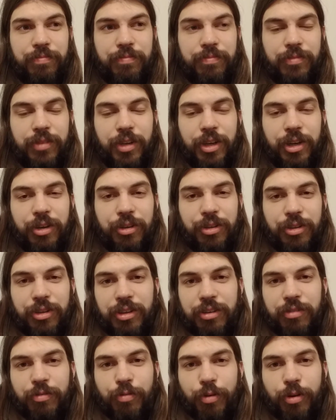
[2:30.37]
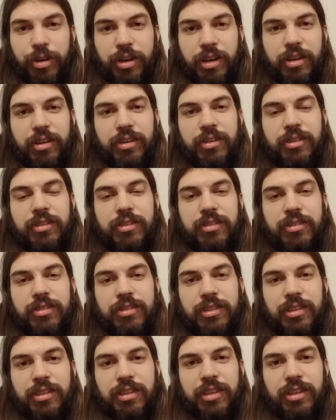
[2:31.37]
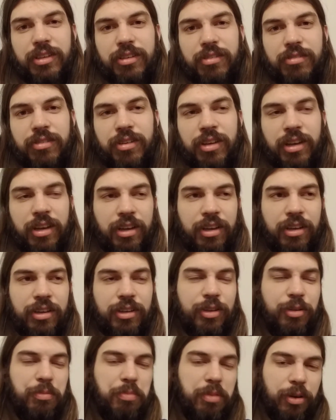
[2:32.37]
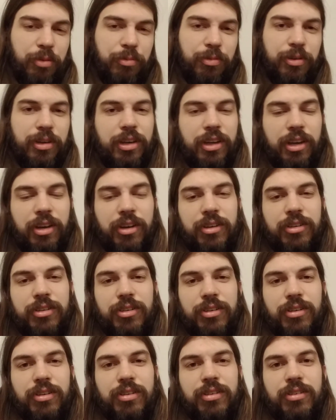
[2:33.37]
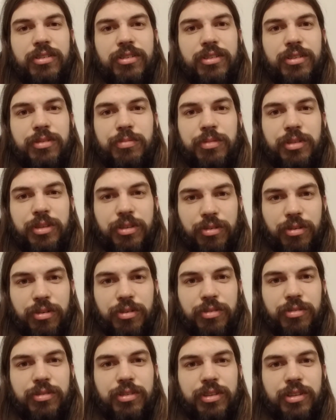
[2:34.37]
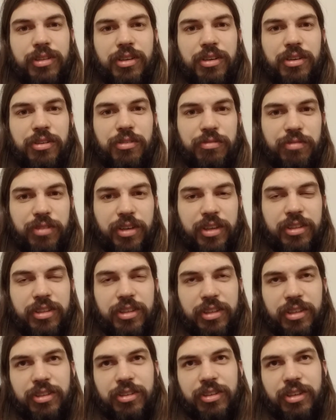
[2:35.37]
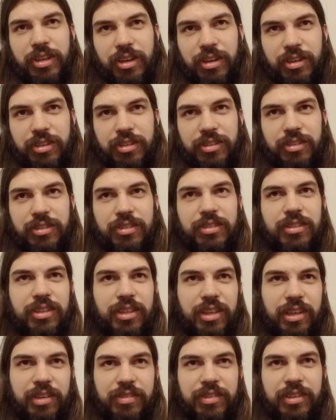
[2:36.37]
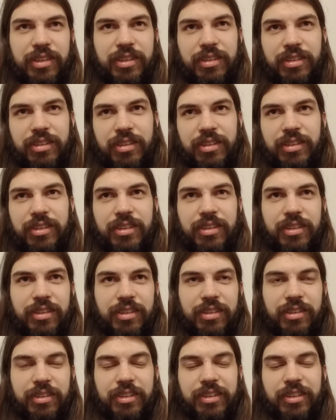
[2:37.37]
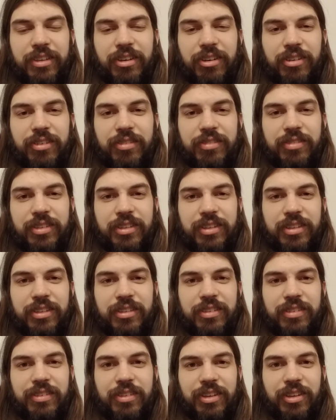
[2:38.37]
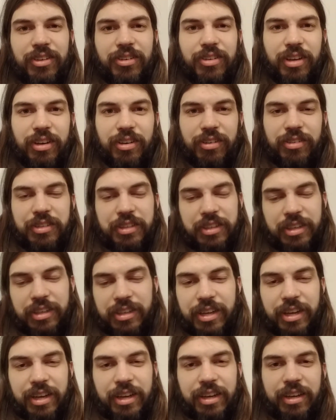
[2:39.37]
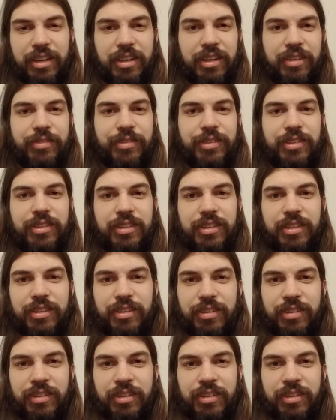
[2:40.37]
You get 4 characters, and then you pick one character to be your own, and then you fight the other characters, and having all of the health and attack and everything.